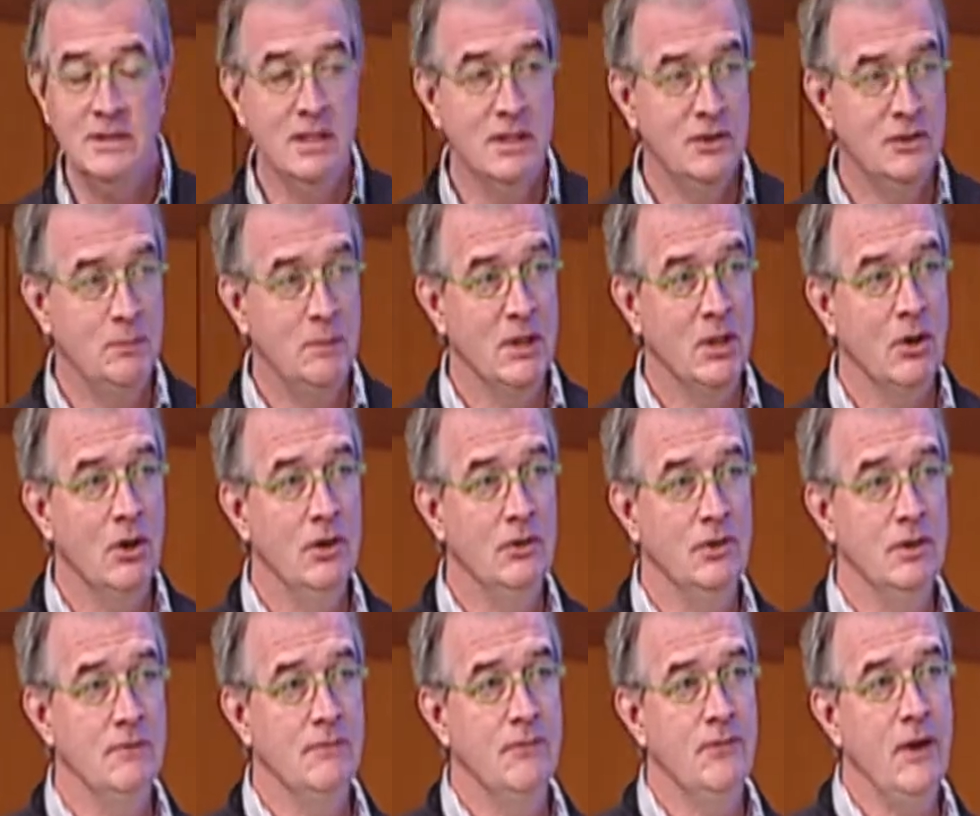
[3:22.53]
is because,
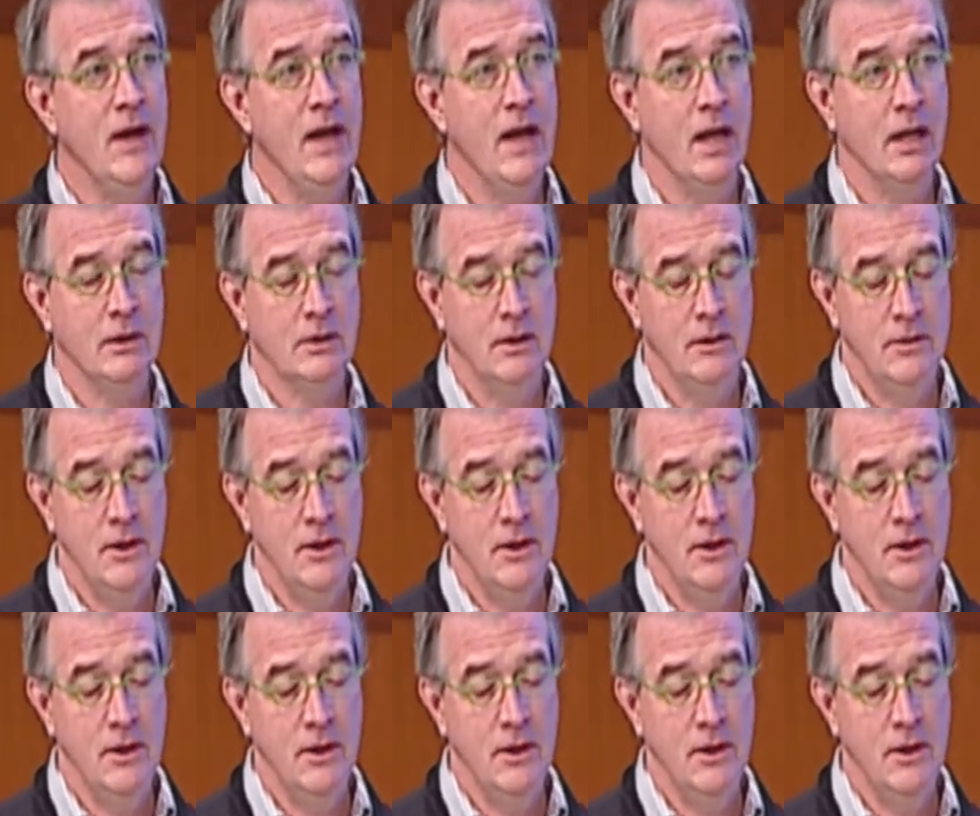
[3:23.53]
in fact,